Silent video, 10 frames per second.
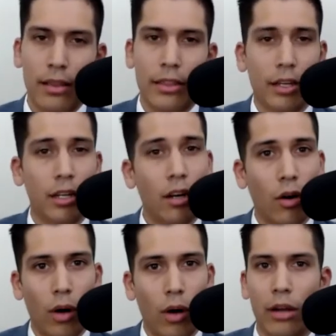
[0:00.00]
They're going to
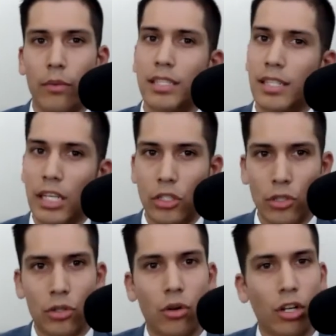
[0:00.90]
acquire
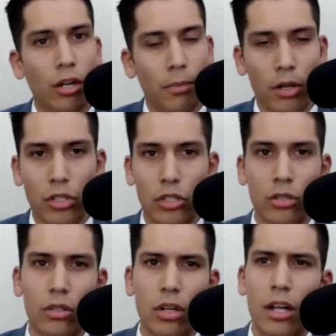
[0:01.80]
residential or
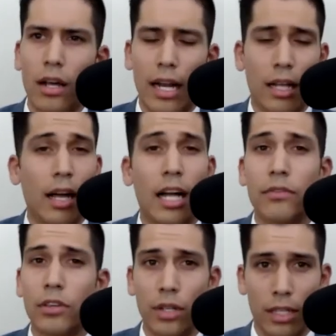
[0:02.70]
commercial and a lot
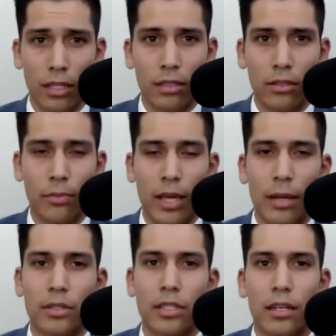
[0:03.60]
of units to be
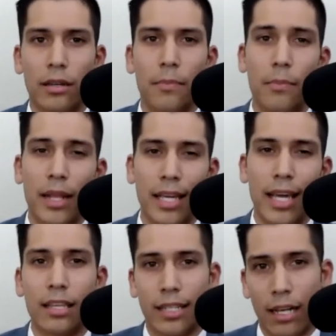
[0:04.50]
able to
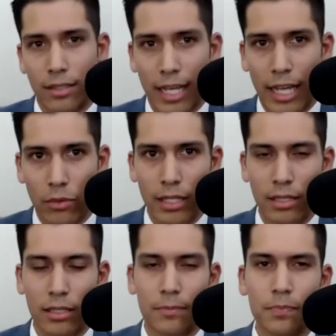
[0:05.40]
mitigate their downside
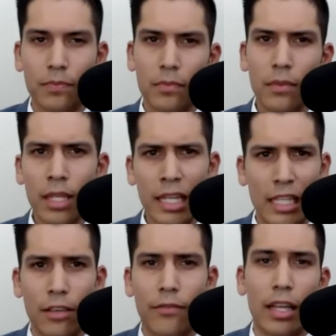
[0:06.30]
risk in
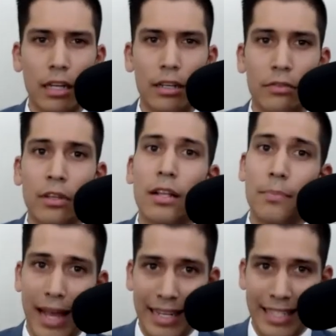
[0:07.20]
the event of
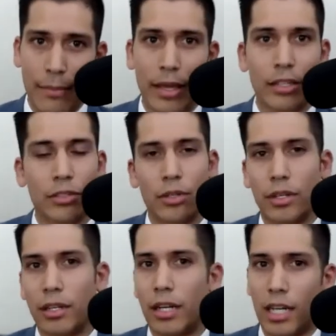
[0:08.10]
pandemics
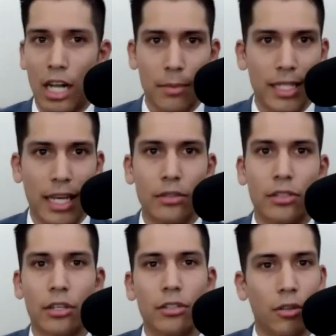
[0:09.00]
or economy
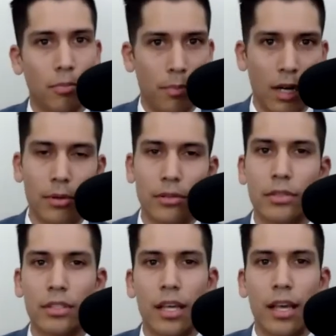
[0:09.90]
downturns or
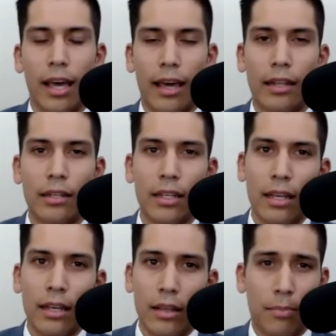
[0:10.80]
bubbles and
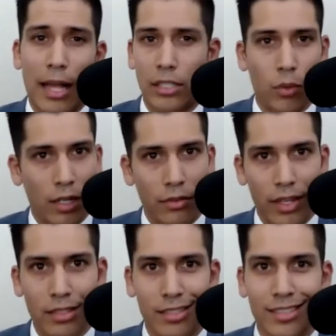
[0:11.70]
black swan
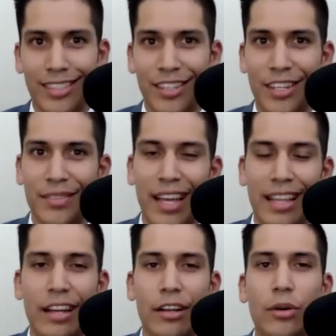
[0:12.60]
events,
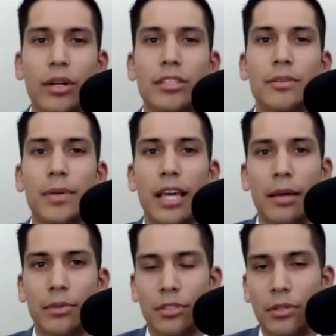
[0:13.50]
and they're going to be
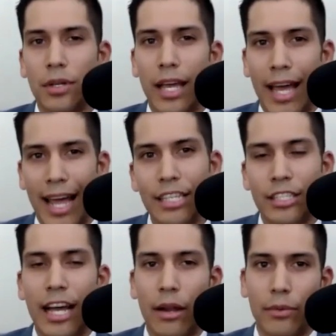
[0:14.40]
able to hedge
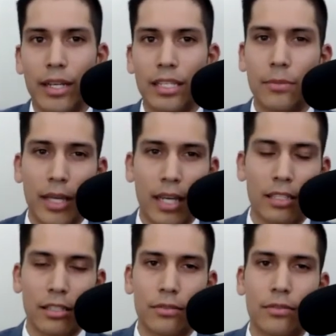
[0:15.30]
that risk
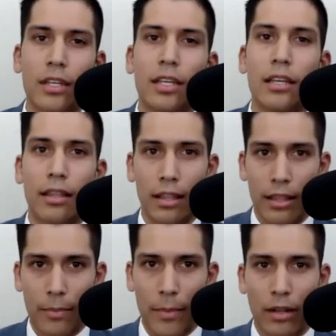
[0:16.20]
because of
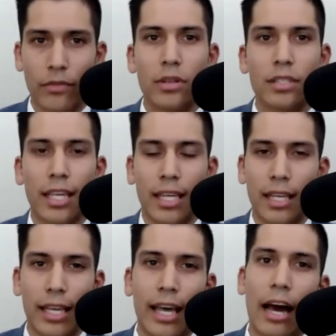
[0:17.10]
the amount of units they can
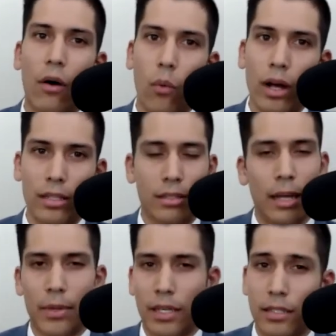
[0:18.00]
get at once. I
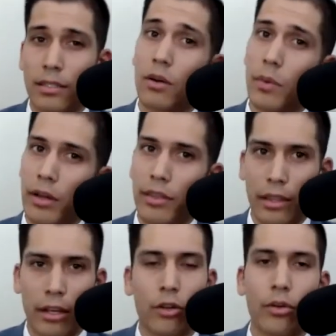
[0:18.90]
mean, because they're wealthy,
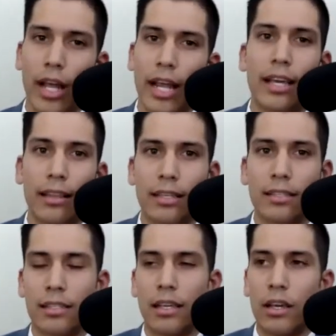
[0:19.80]
they're creating
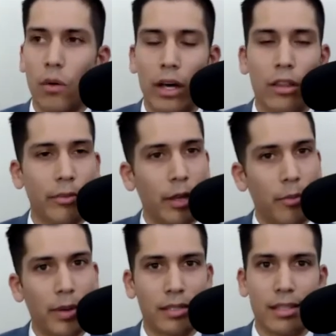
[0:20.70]
this wealth from their
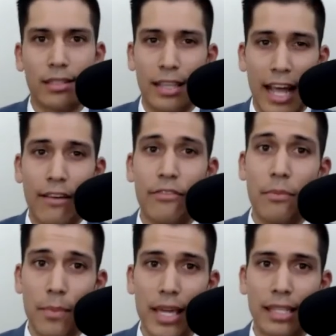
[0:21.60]
business and they have the
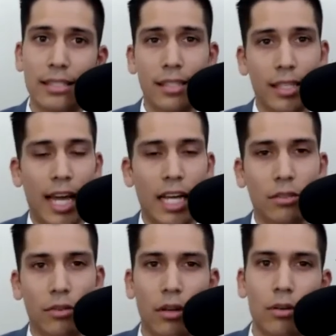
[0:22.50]
means and the cash
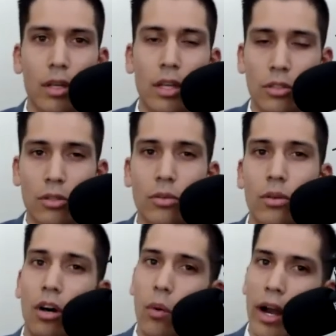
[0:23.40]
flow to
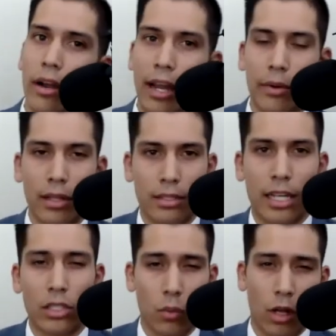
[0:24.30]
acquire that real
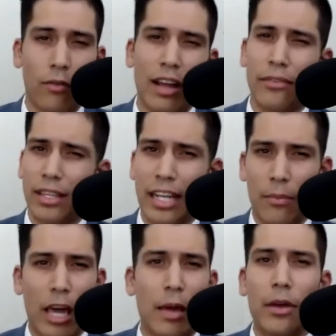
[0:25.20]
estate, to qualify for the down
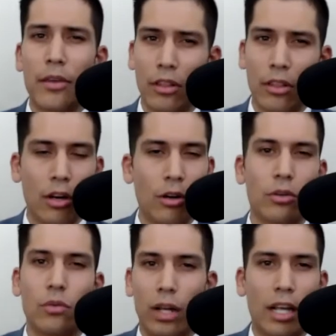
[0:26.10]
payment, the
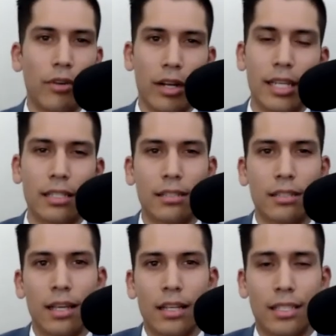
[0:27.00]
loan, whatever it is,
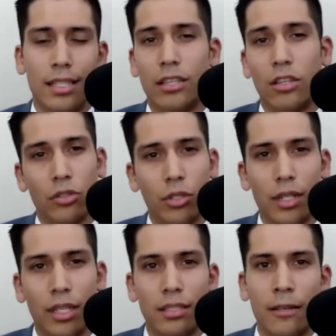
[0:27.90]
to get those
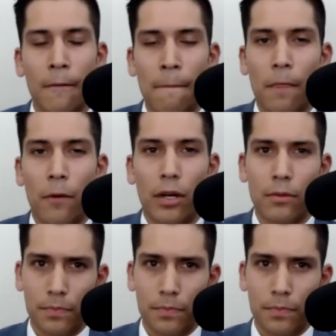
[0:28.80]
units. Well,